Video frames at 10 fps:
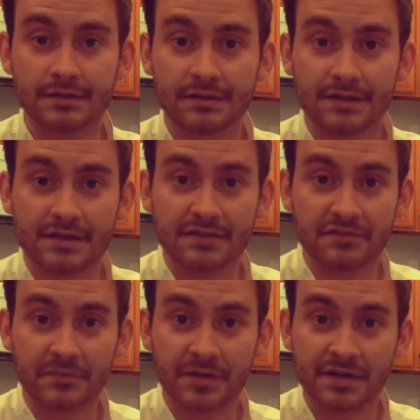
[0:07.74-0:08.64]
Hey
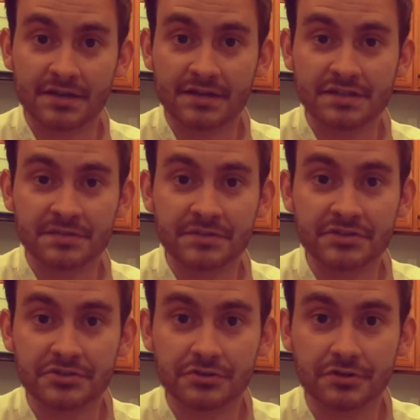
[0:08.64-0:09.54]
everybody, it's
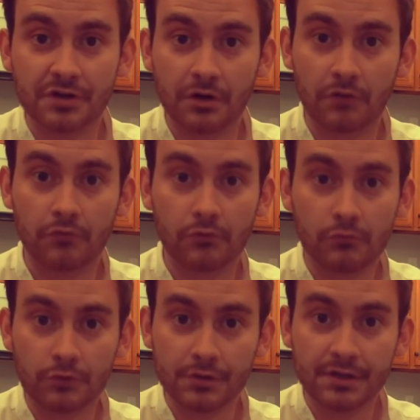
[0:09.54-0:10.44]
Mr.
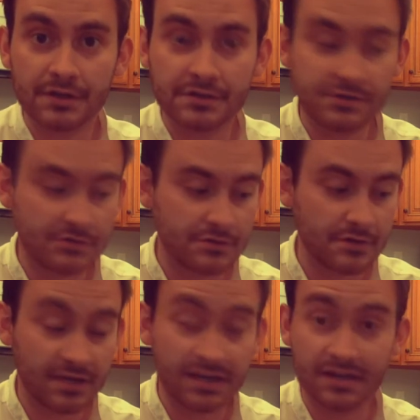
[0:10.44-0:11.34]
Cole. We're going to
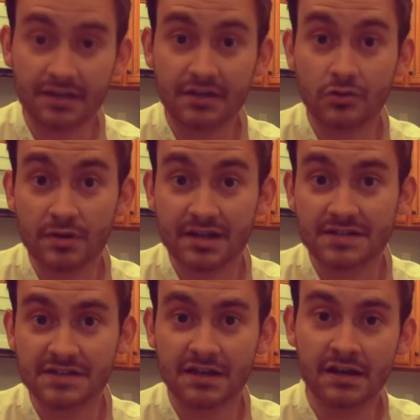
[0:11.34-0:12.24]
do a
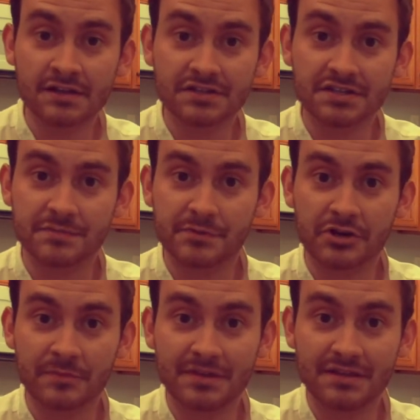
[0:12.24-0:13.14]
quick science
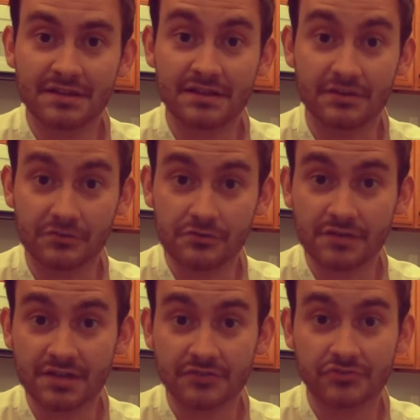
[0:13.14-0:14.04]
experiment that you
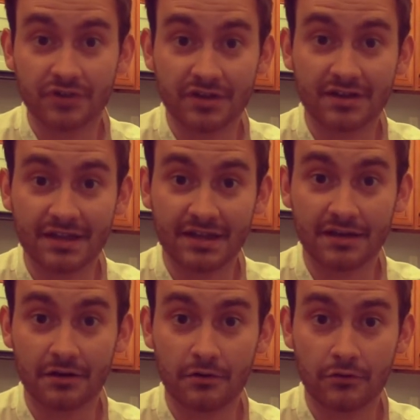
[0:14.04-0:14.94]
can try
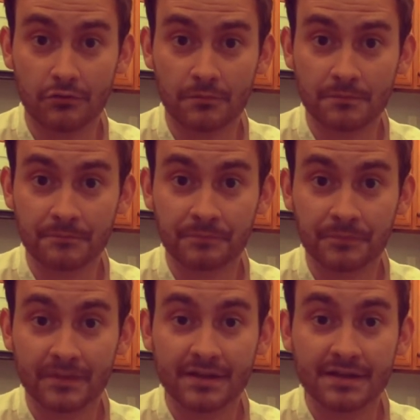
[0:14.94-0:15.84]
at home.
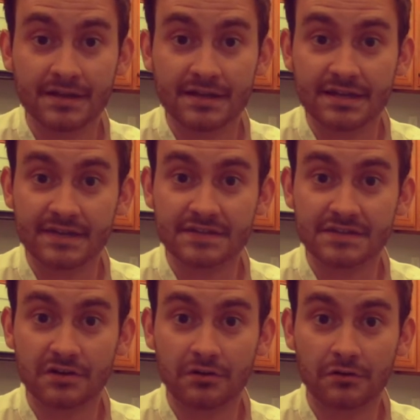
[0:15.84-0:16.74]
It is
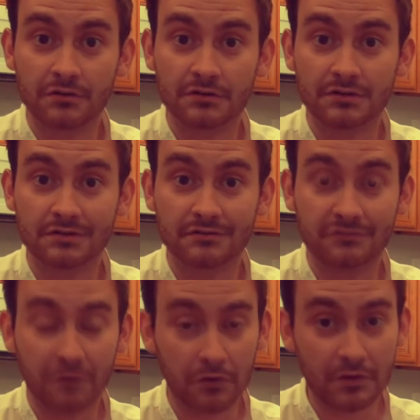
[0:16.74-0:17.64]
called
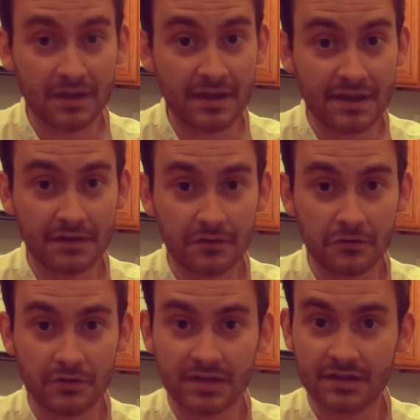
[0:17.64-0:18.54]

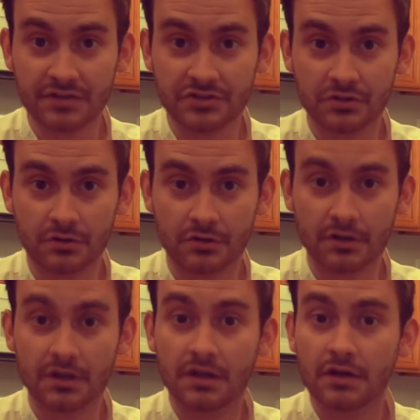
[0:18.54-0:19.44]
Volcano in a Jar.